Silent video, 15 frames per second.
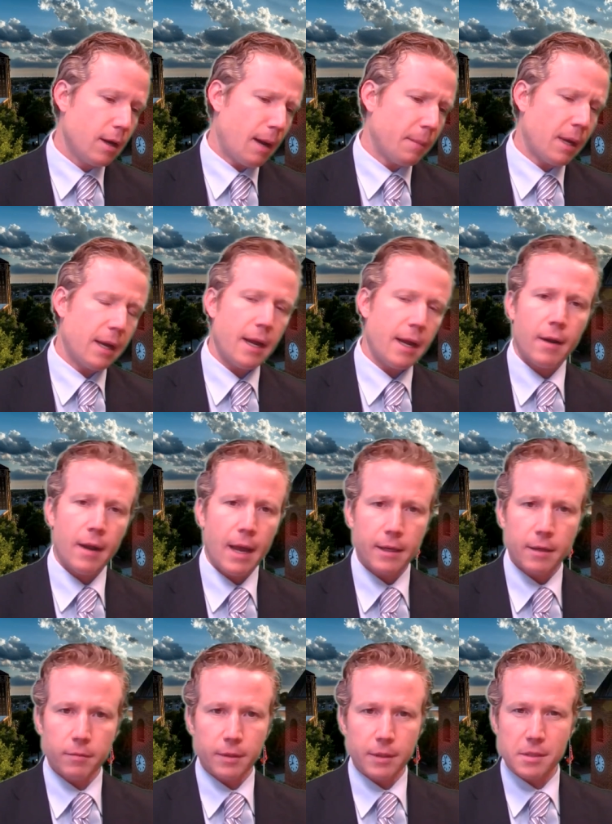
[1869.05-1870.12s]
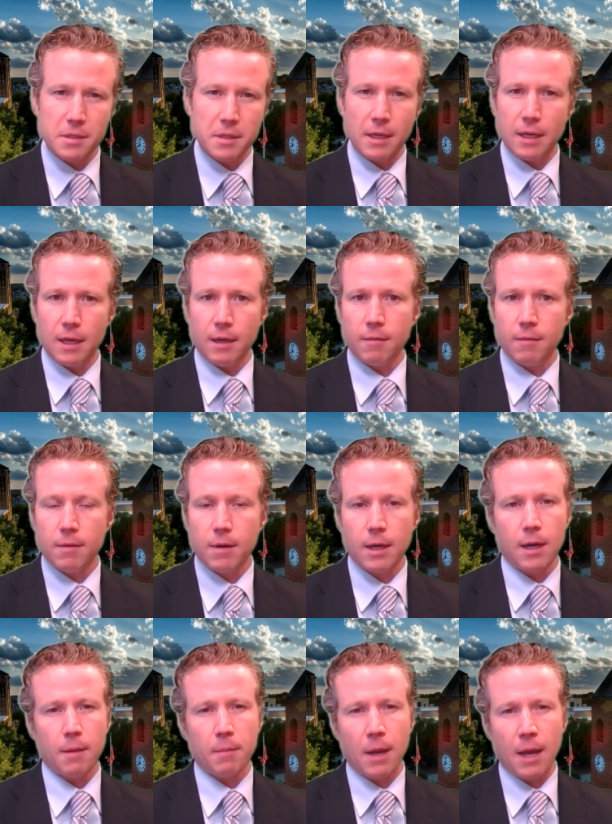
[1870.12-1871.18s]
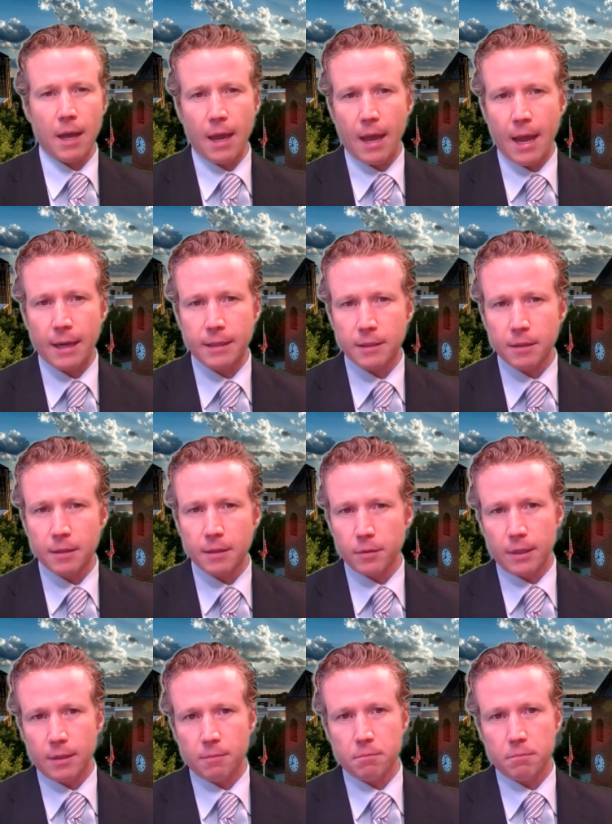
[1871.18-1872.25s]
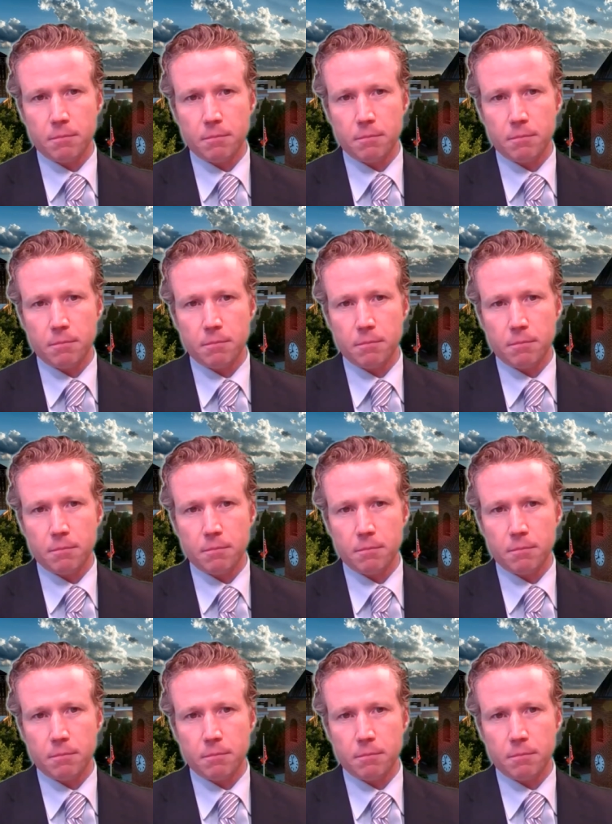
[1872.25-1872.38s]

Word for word: i'm not out actively seeking and i'm not actively